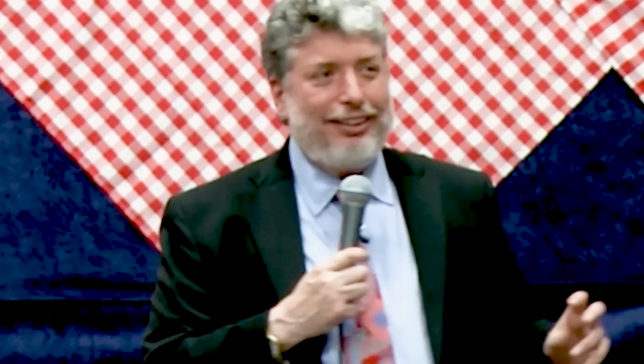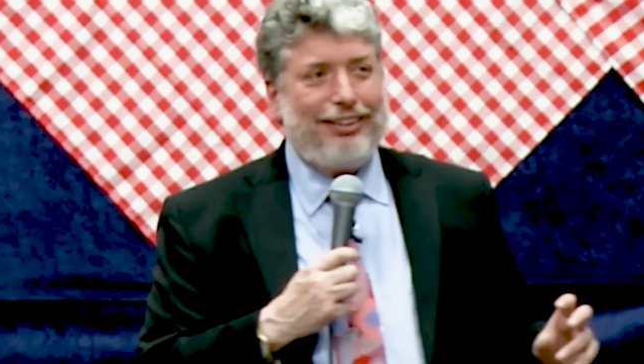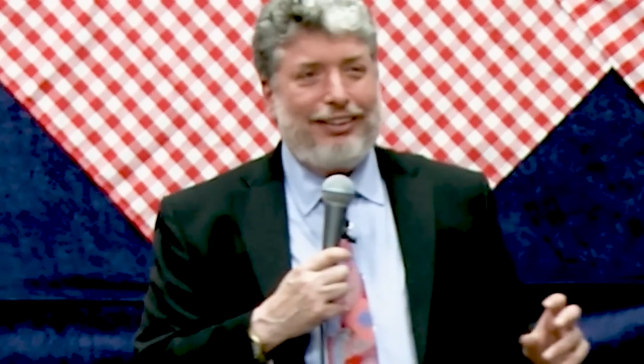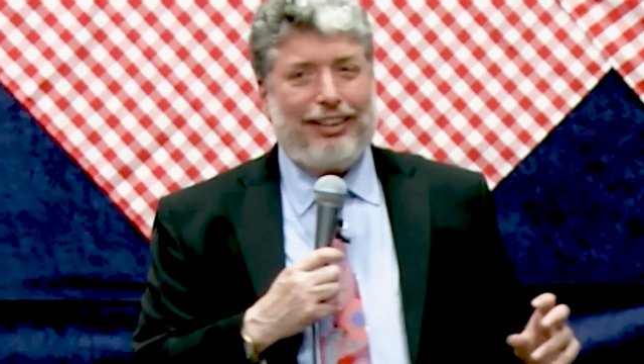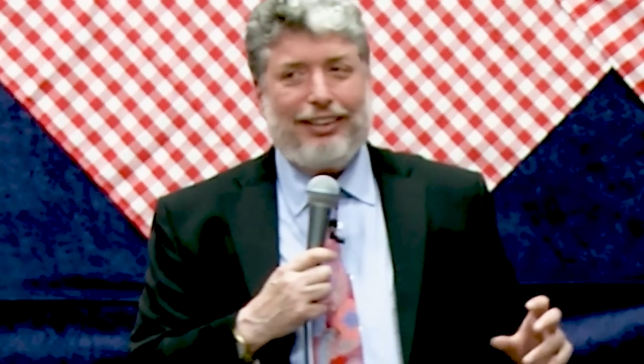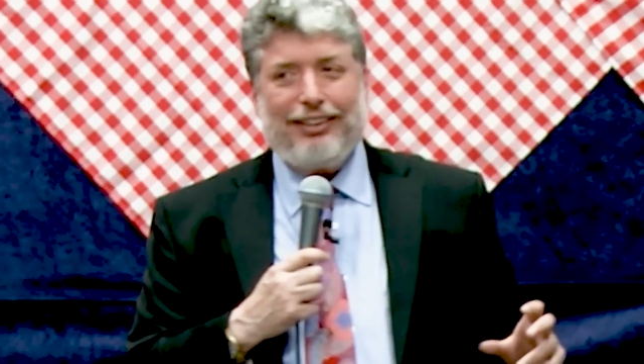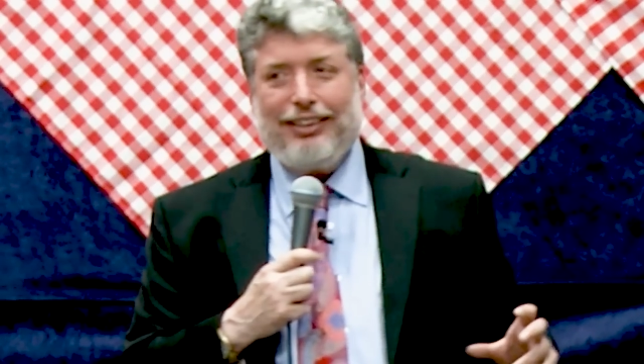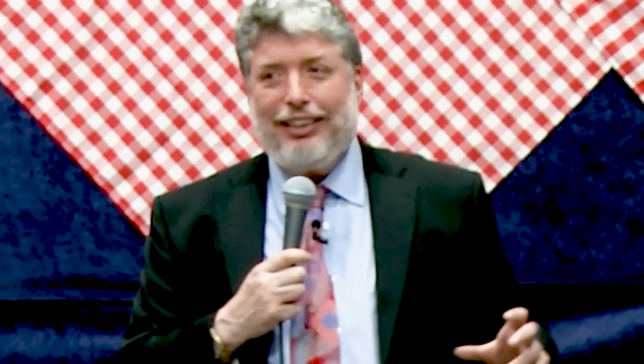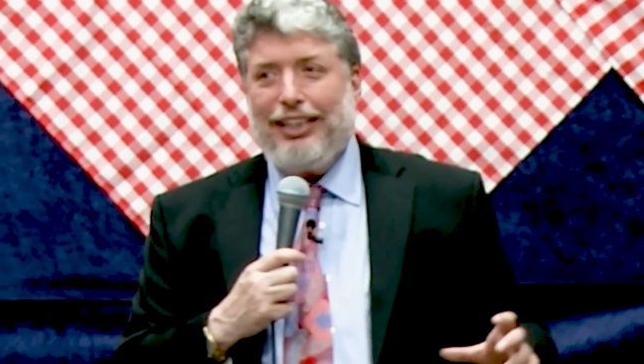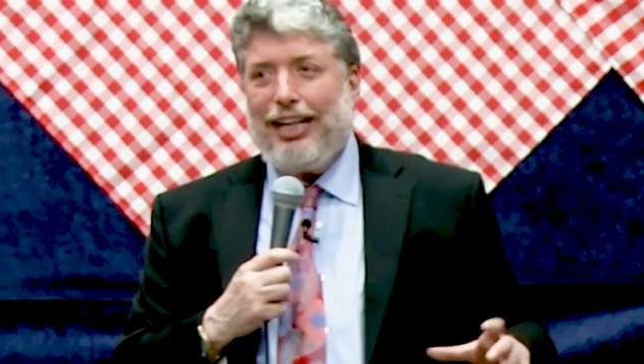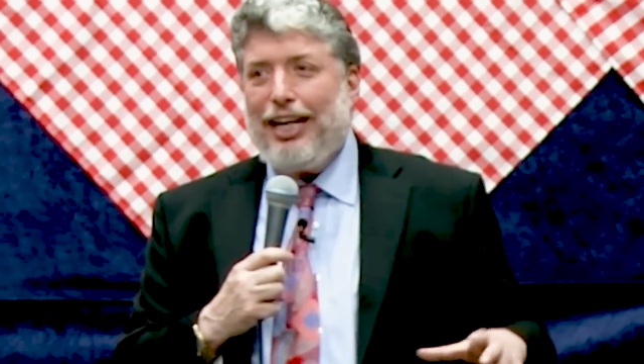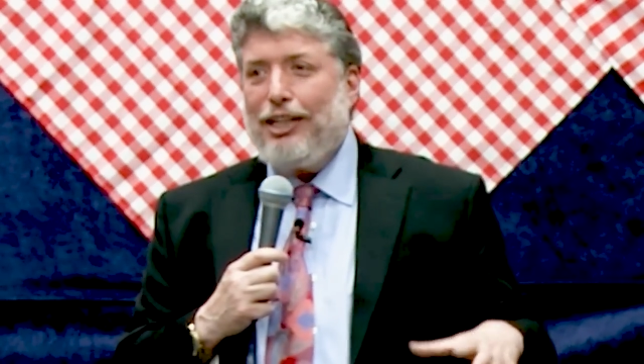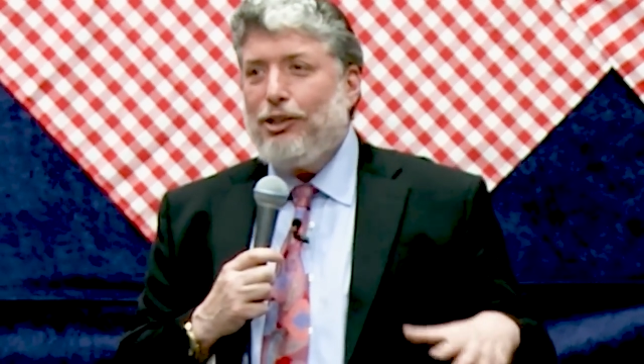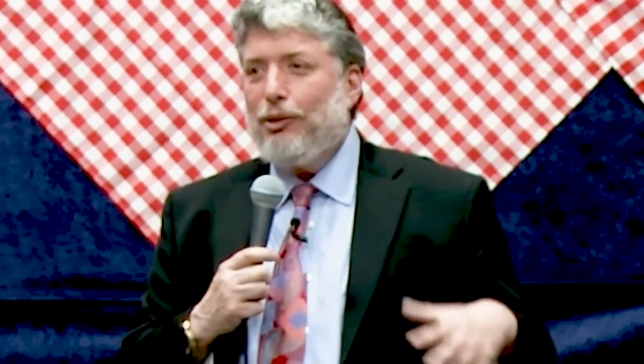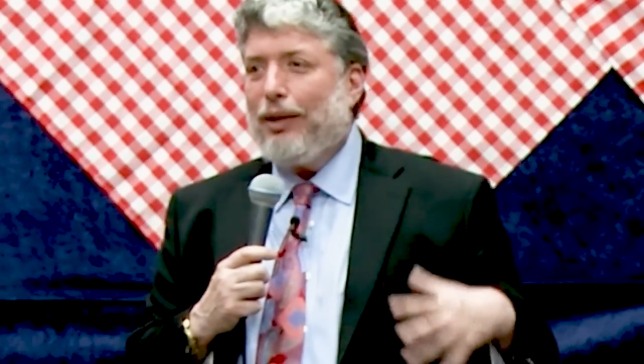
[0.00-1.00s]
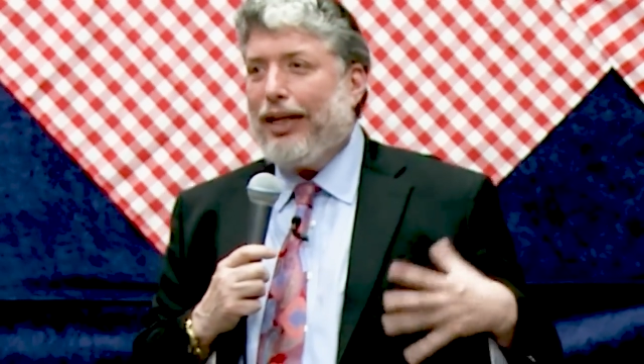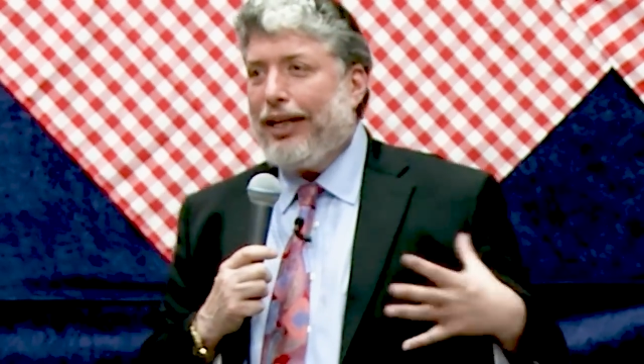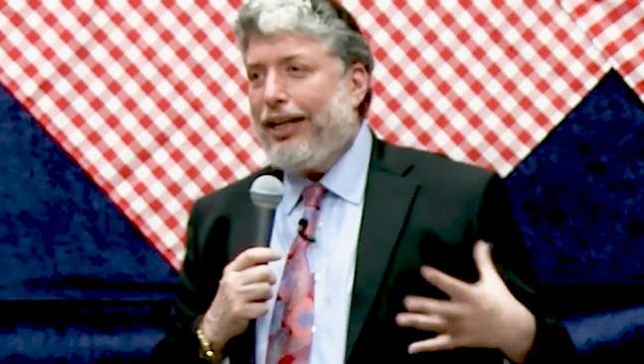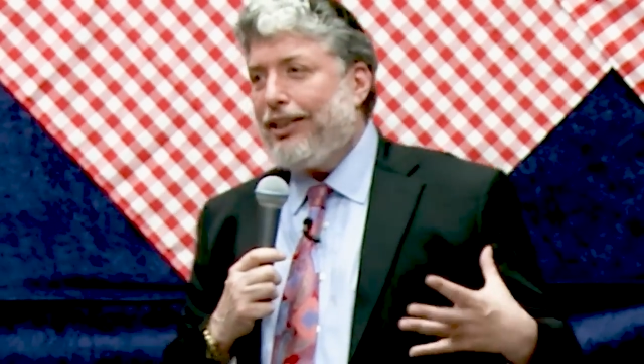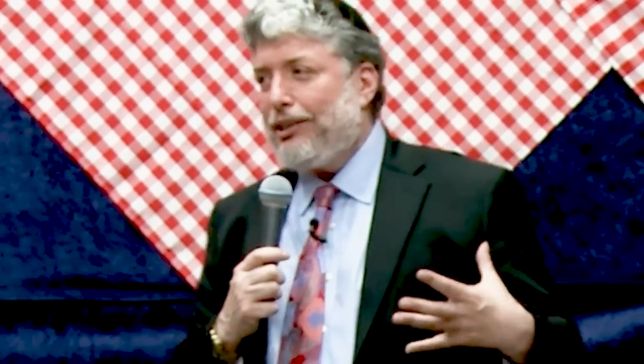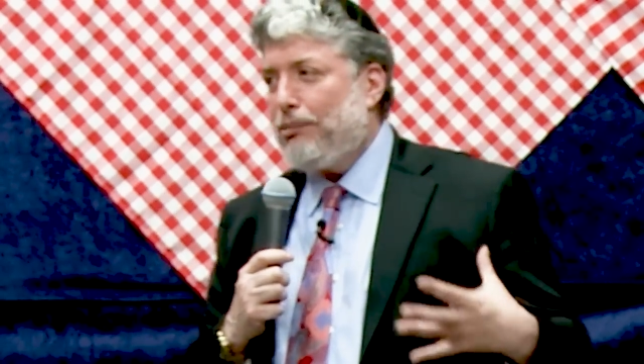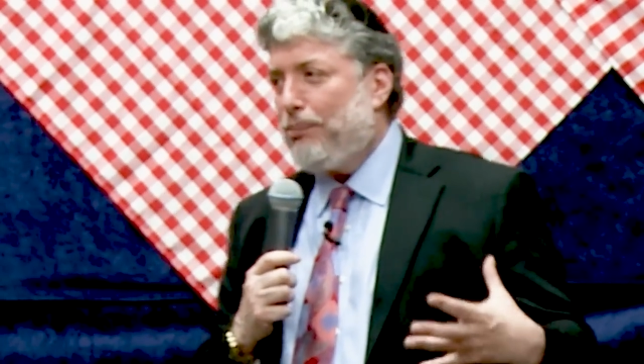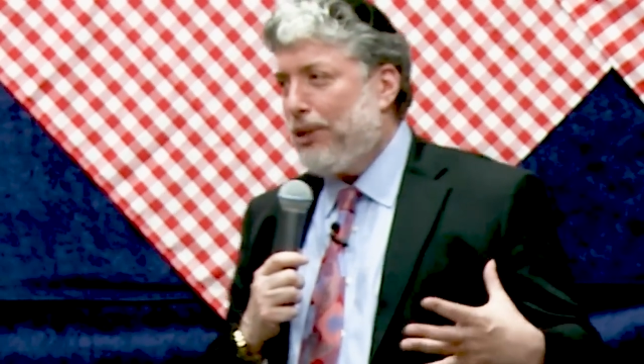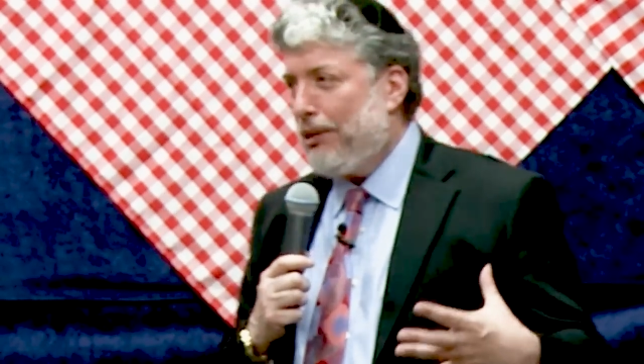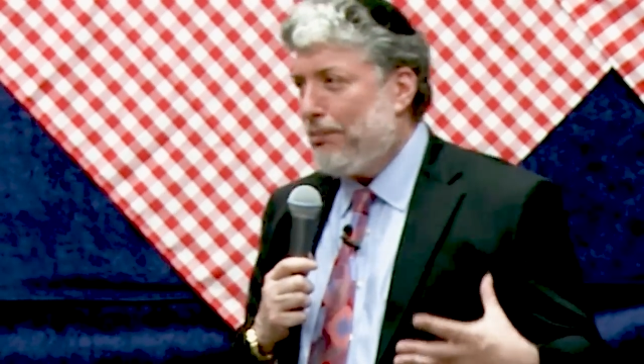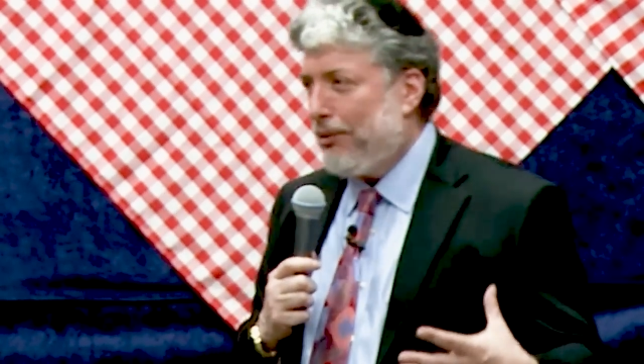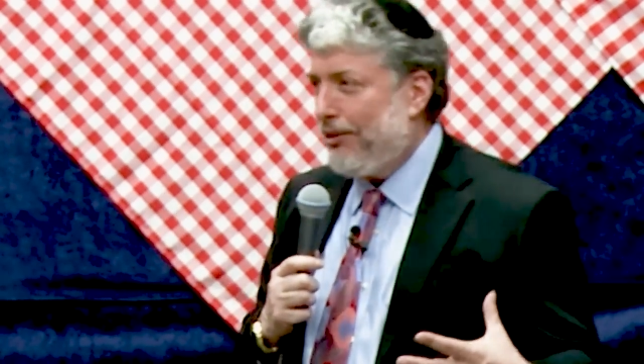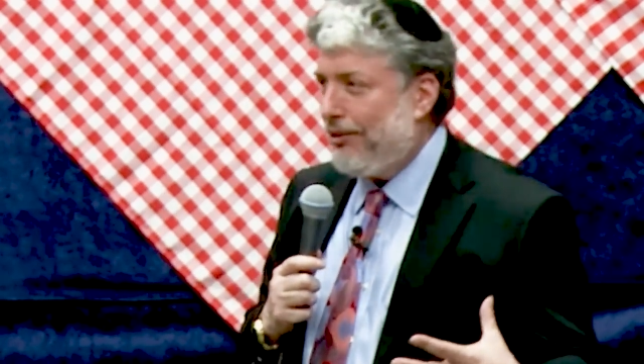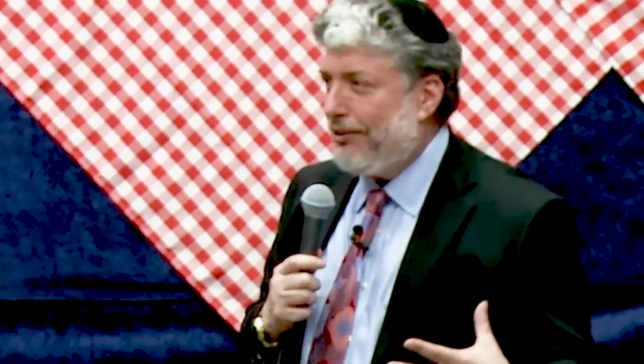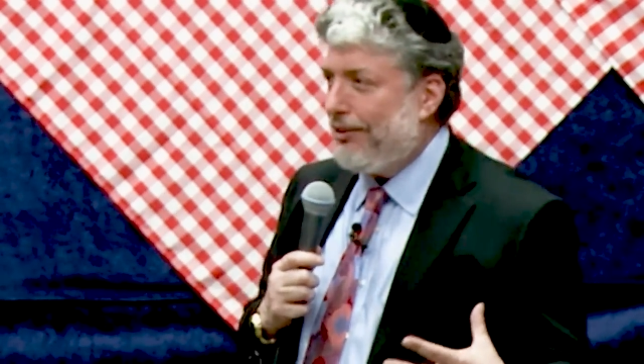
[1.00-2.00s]
right? And you ask
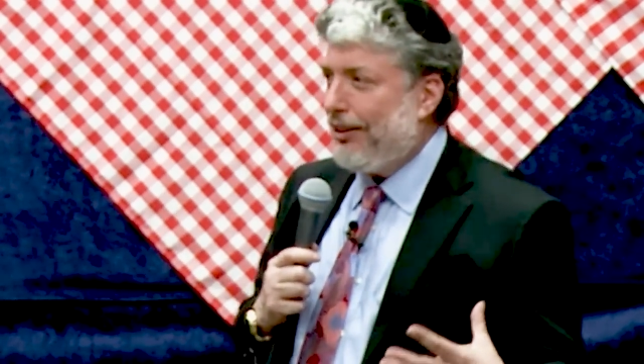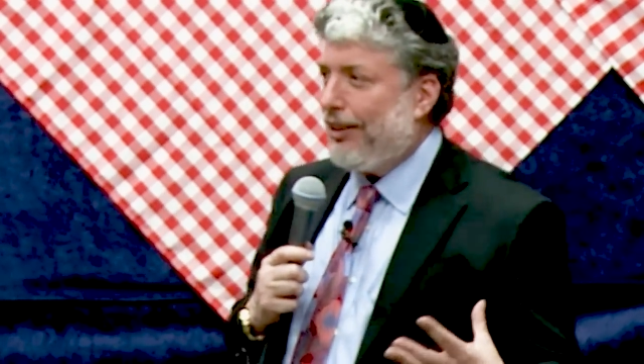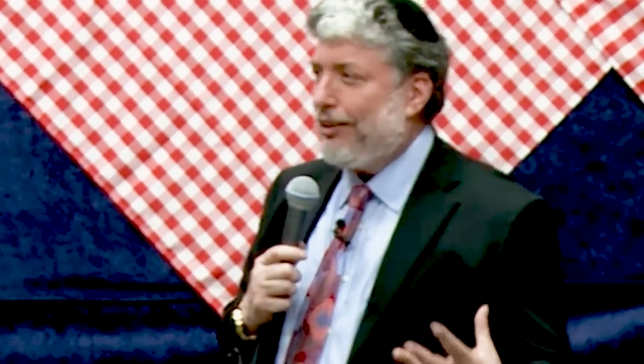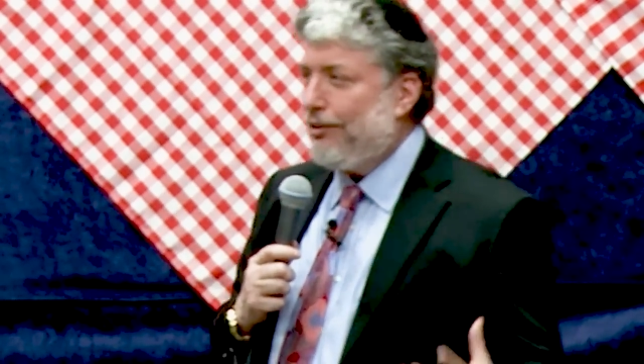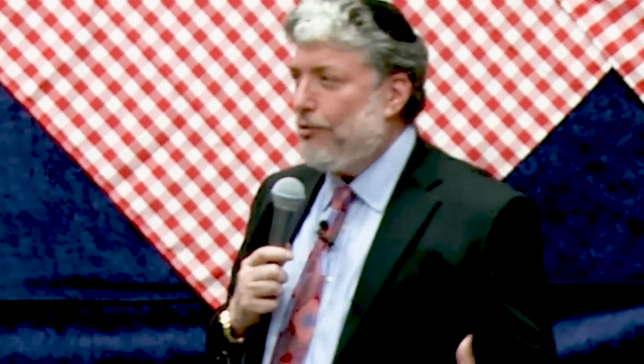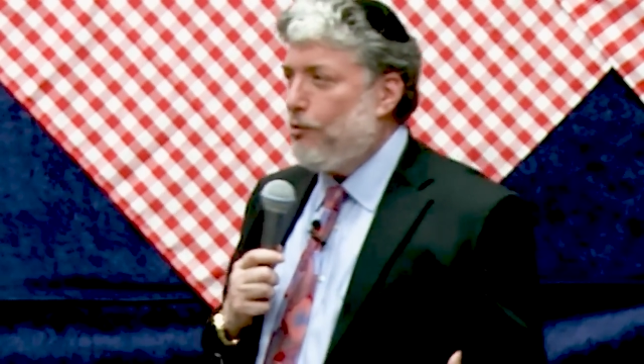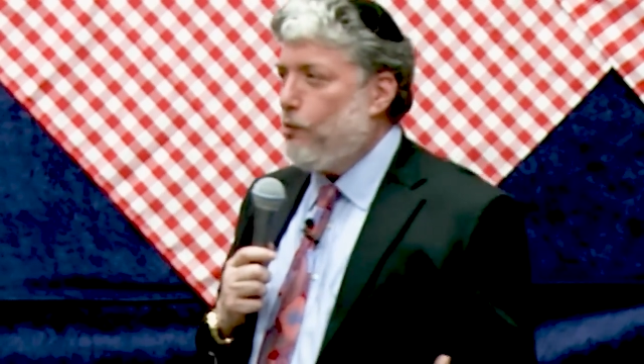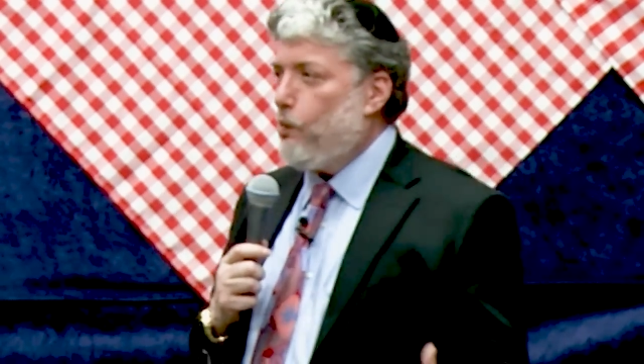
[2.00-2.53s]
people, like,